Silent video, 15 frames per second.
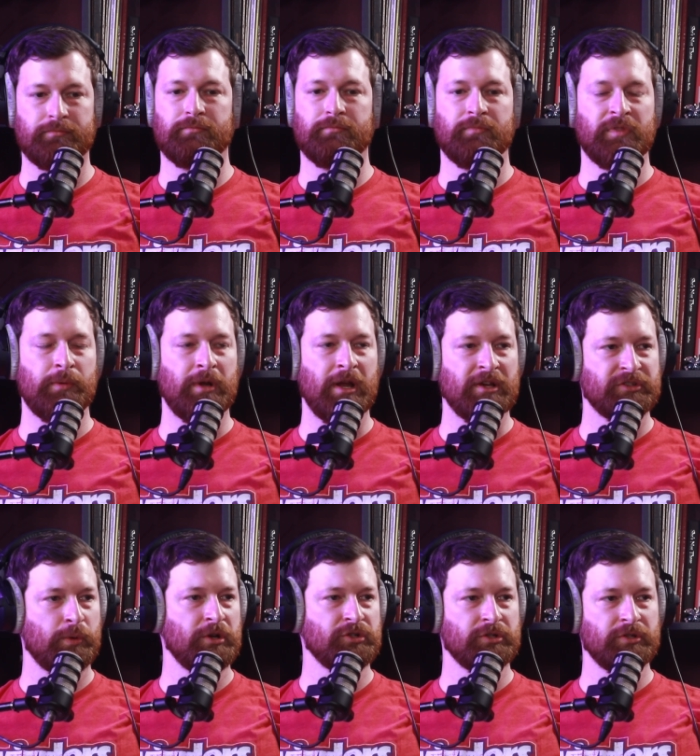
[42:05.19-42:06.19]
they would ask
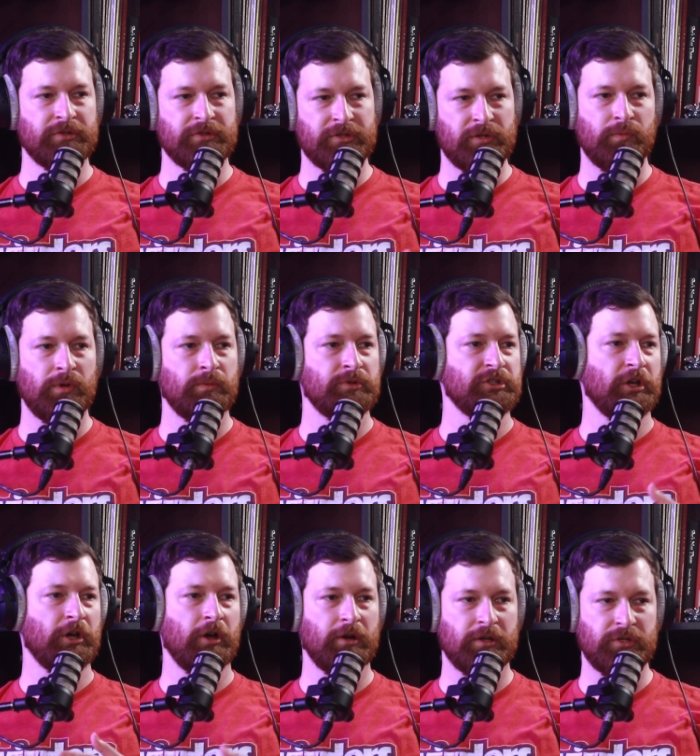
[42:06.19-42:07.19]
questions and we would
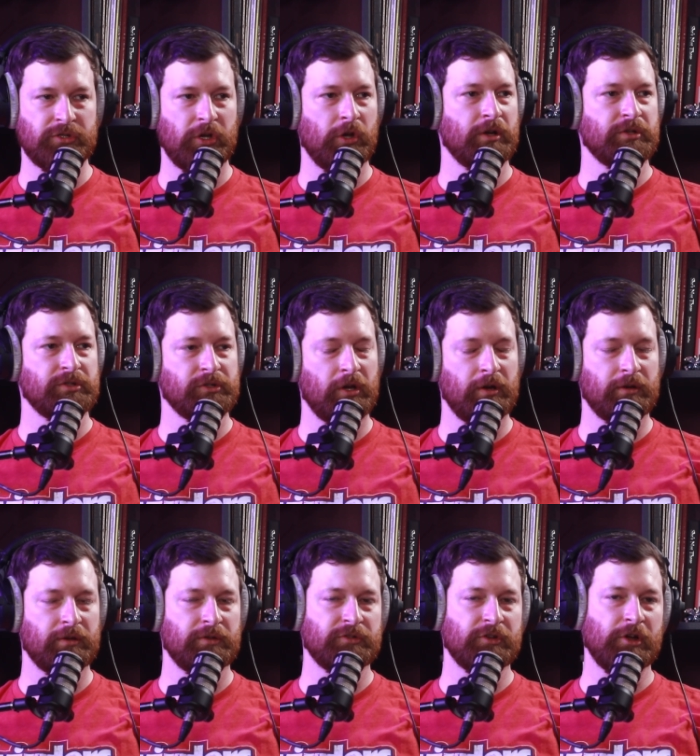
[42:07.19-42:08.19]
talk and talk and talk
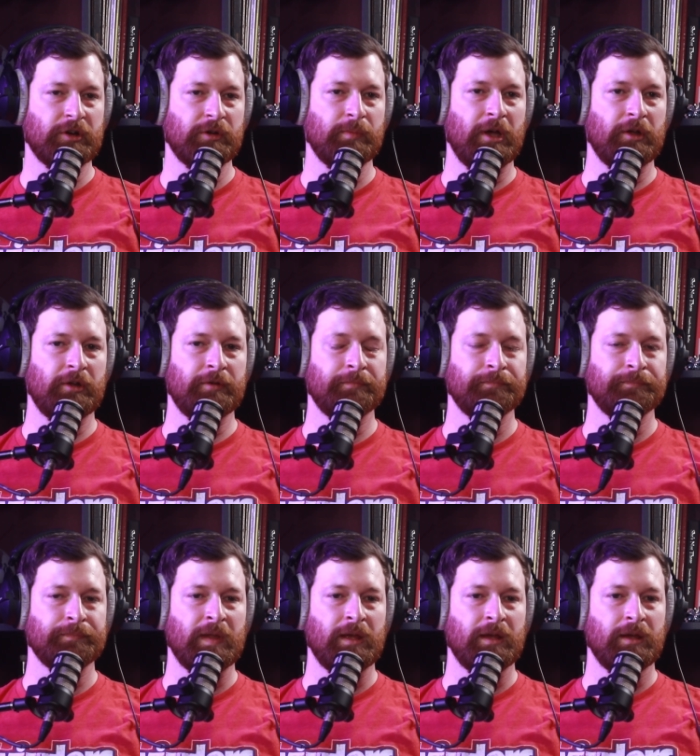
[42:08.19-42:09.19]
and talk about it.
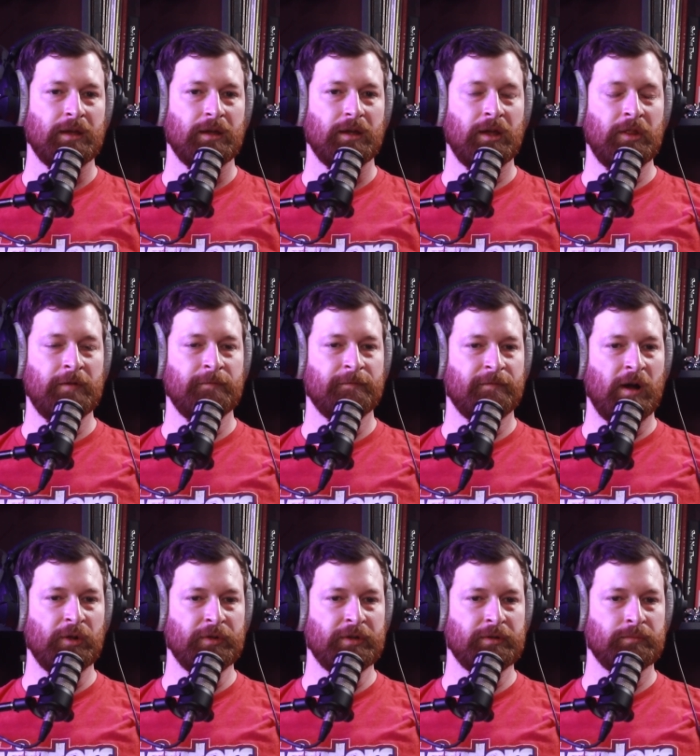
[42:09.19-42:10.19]
And then
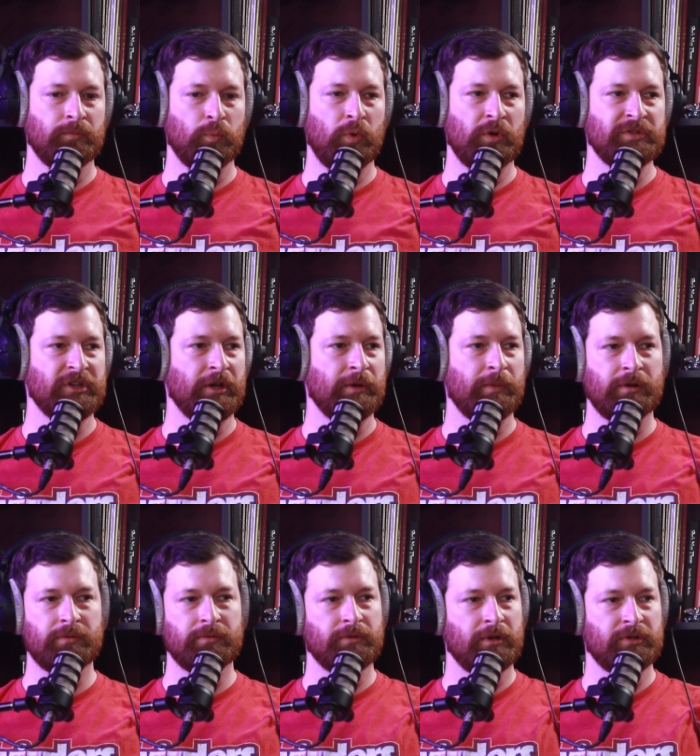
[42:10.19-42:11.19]
finally, one time I,
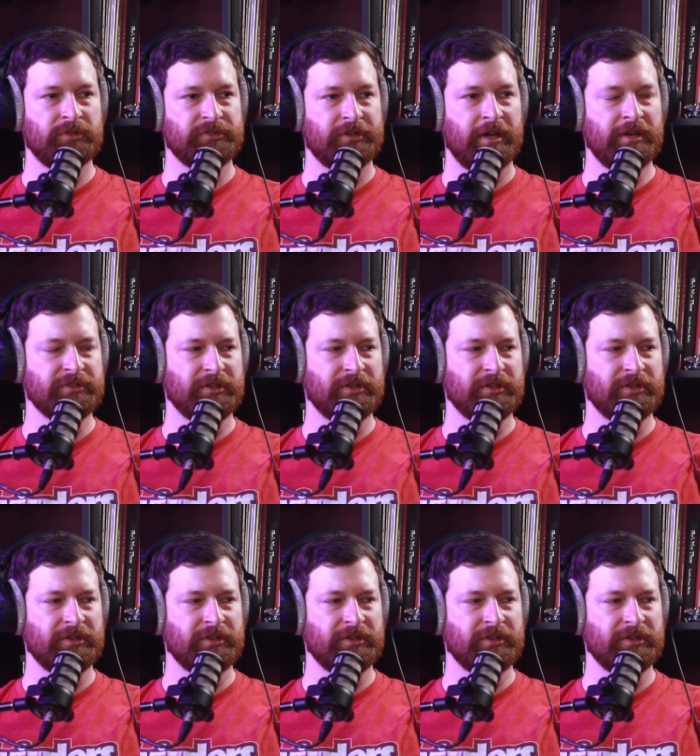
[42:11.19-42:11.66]
I just asked, I was